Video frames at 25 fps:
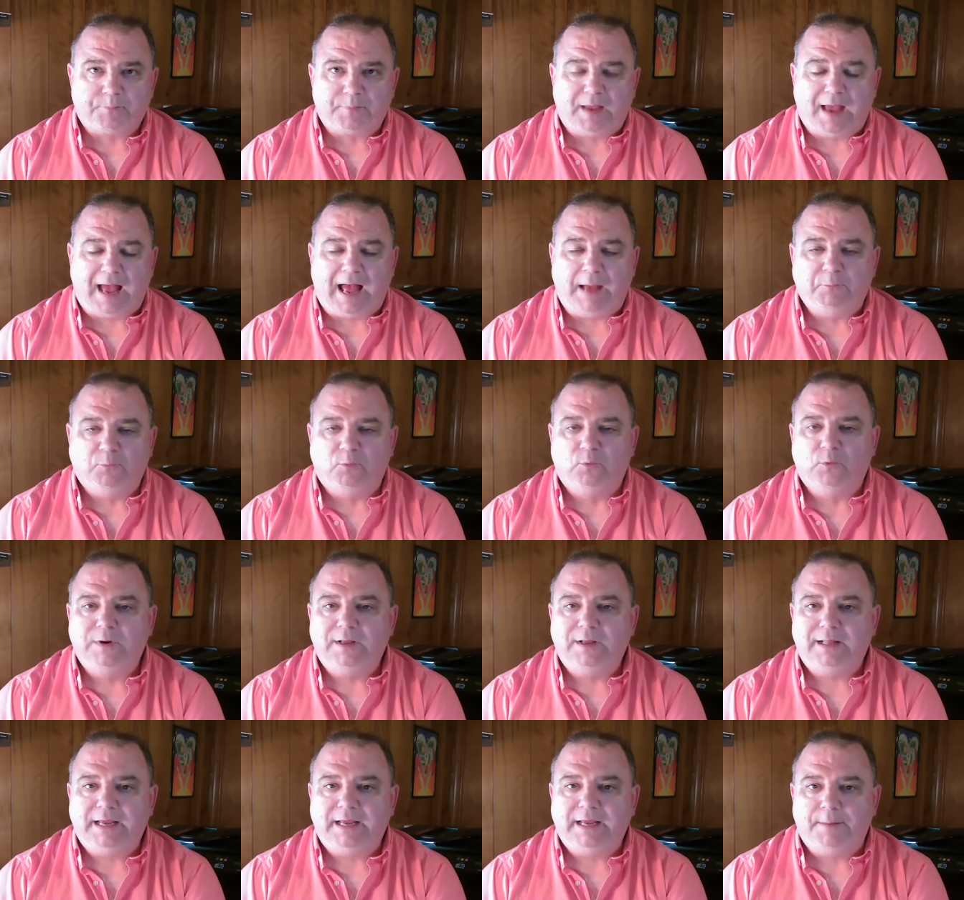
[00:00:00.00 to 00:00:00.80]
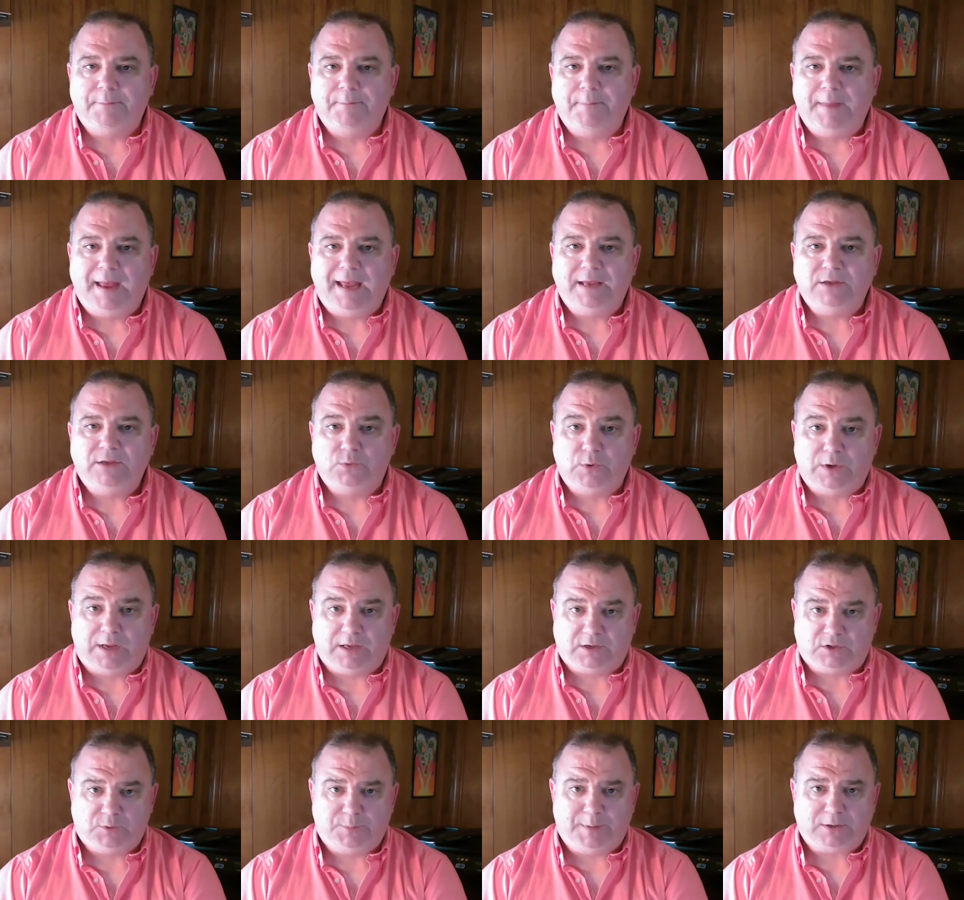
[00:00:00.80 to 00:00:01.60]
I'm really amazed,
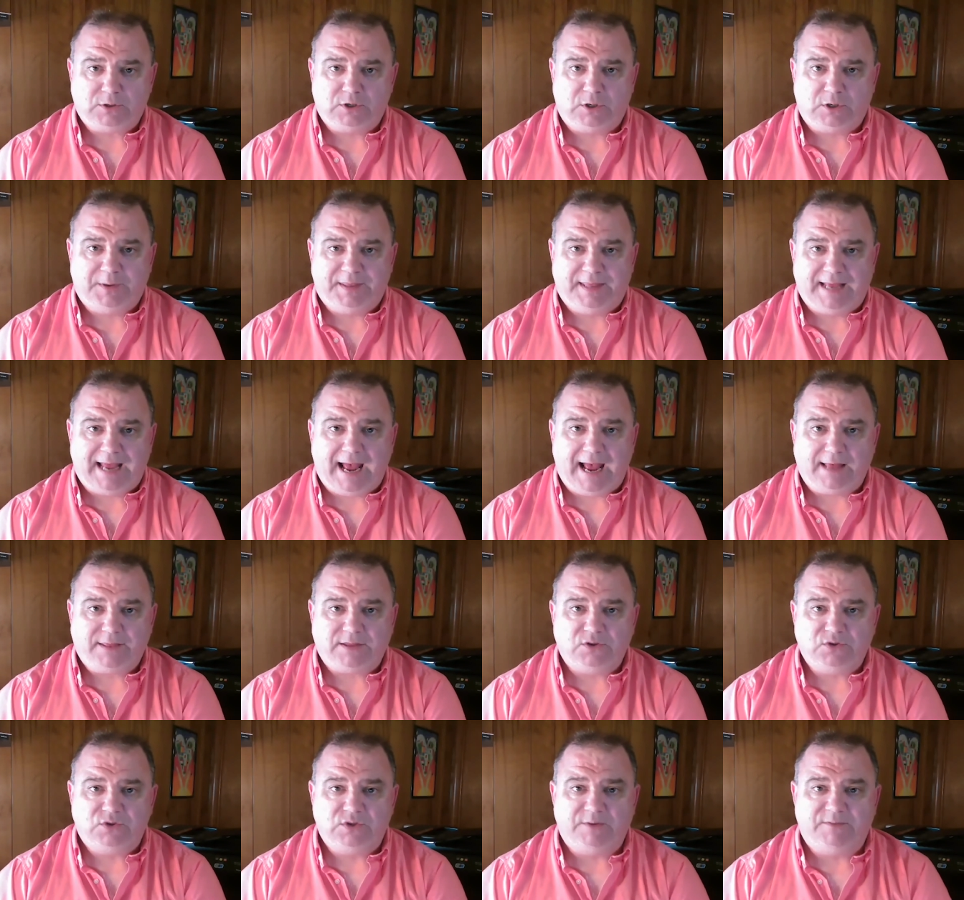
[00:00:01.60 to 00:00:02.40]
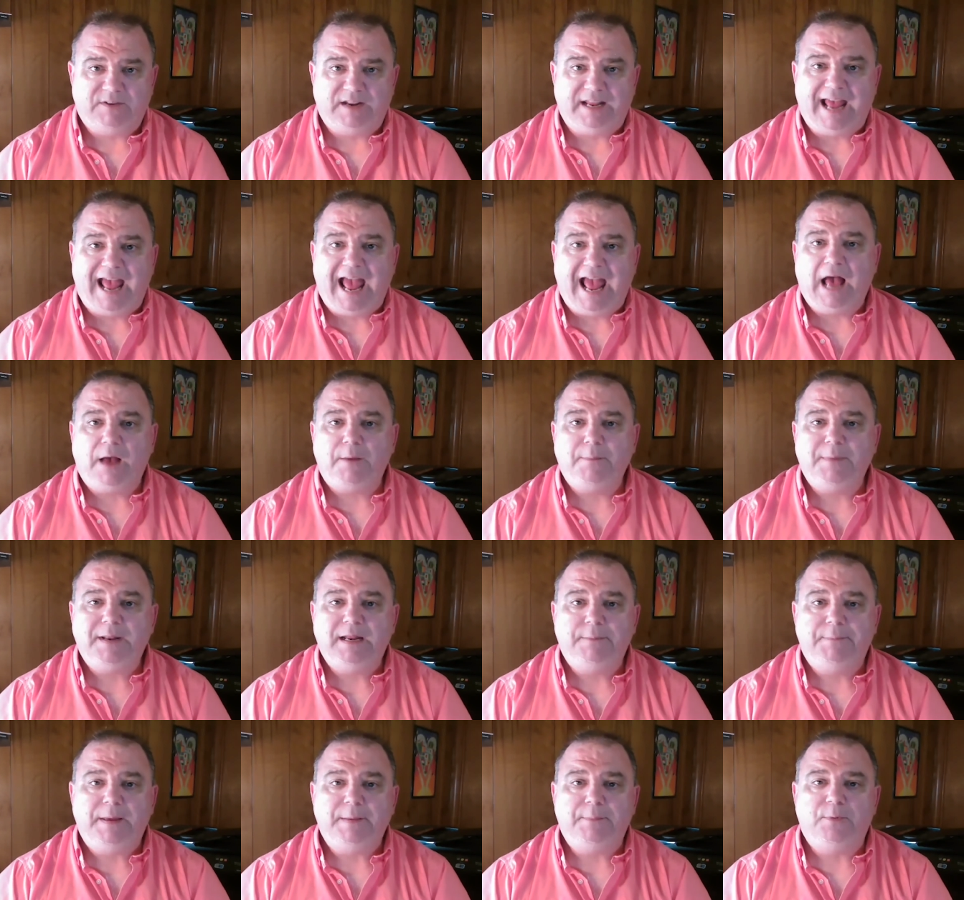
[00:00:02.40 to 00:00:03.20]
especially with the Athens Symphony, how
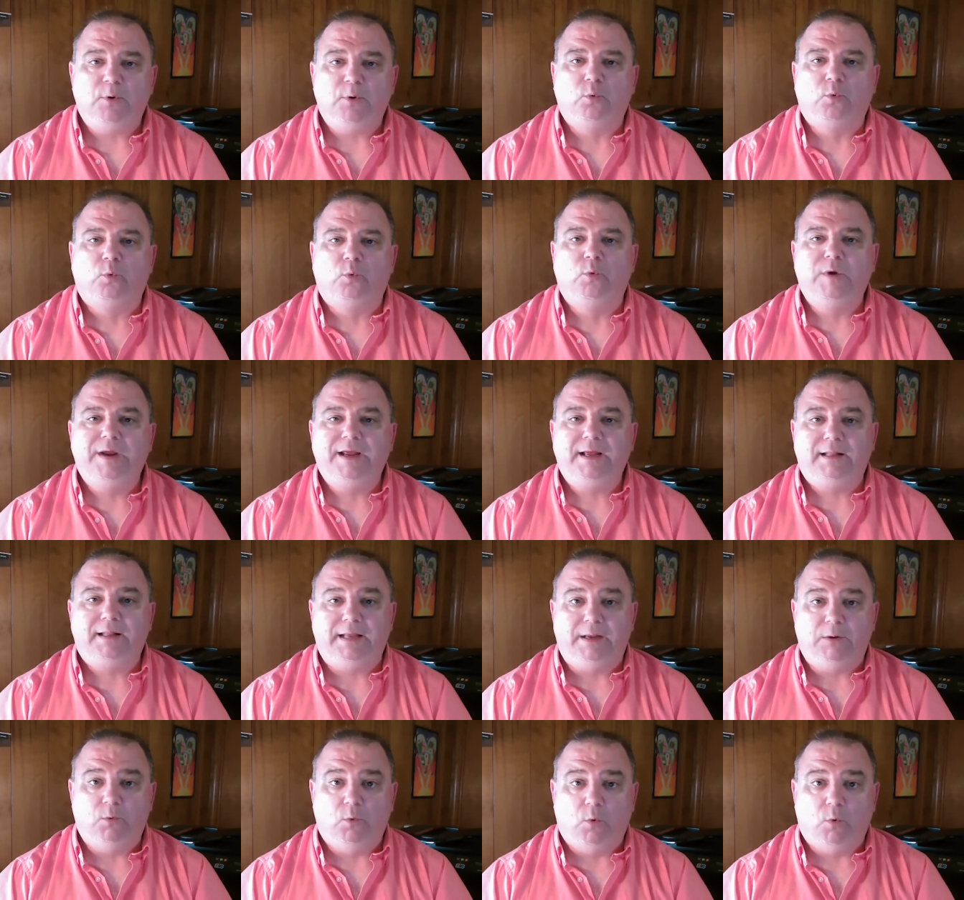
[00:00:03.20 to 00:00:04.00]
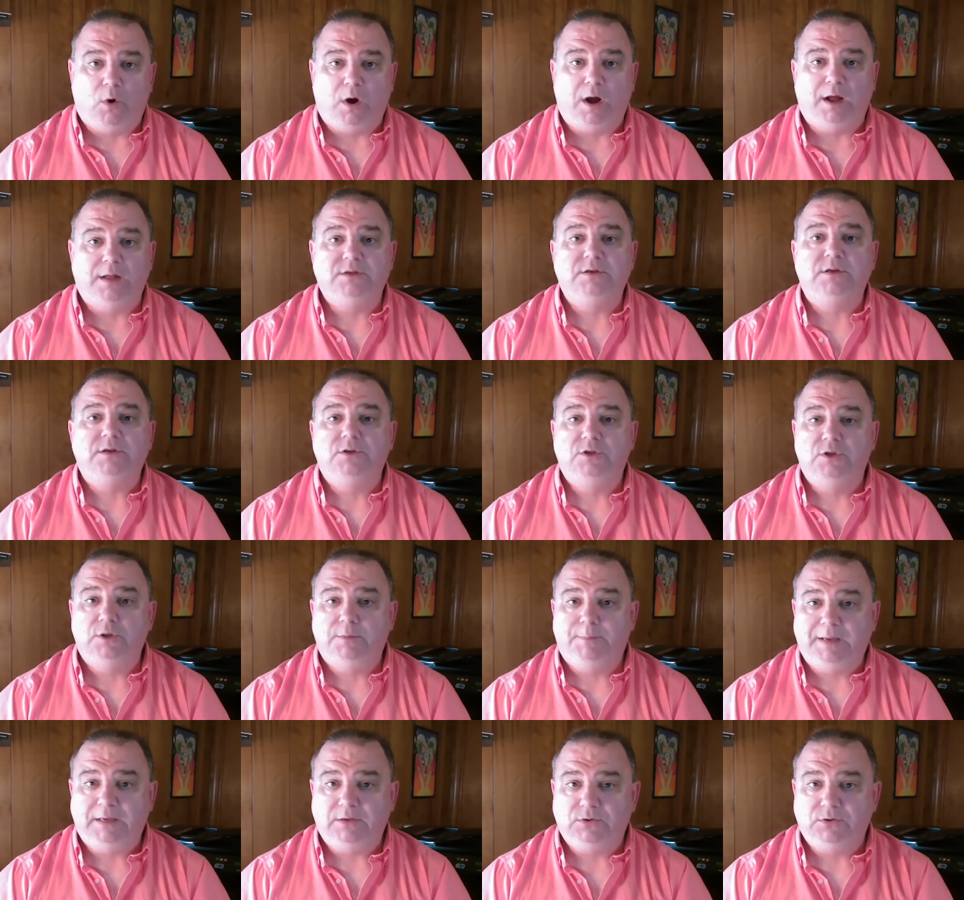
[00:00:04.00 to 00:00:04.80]
many people really want
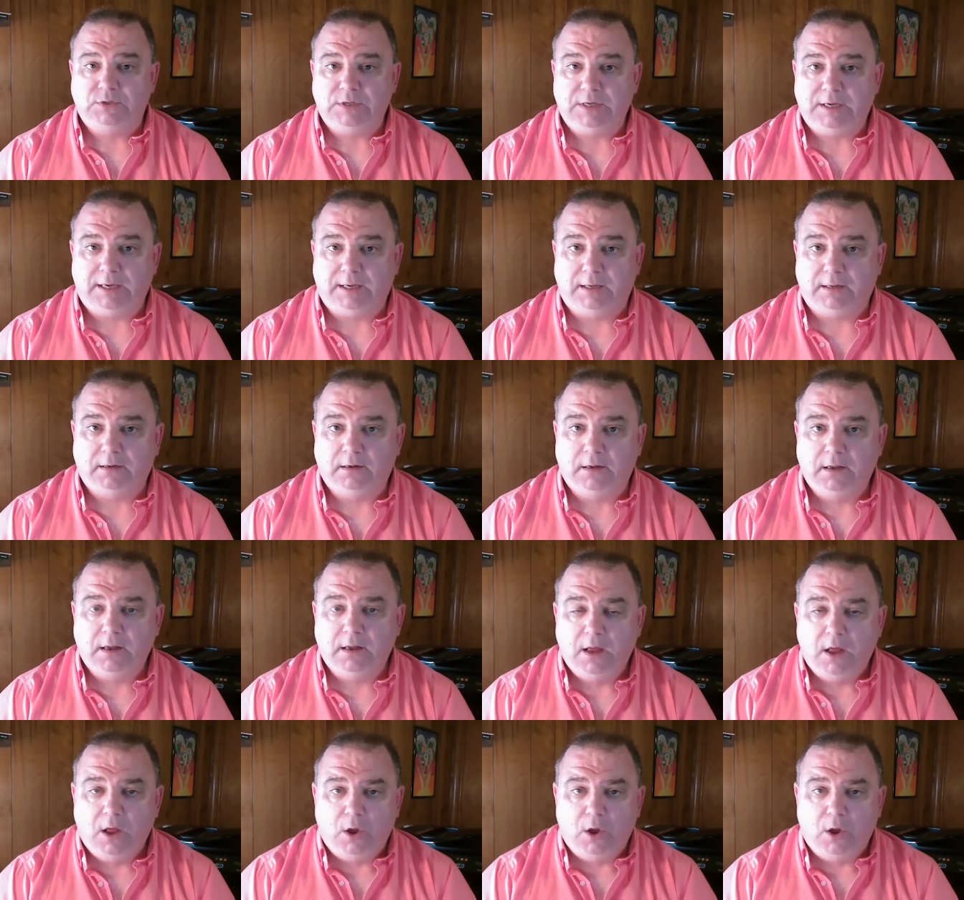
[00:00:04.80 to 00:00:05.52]
to be seen.